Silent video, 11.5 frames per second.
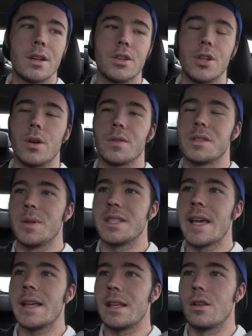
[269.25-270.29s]
to be
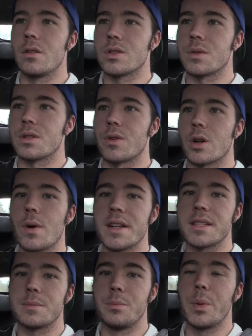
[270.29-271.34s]
taking those sorts of
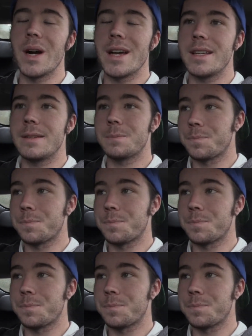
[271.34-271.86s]
requests, but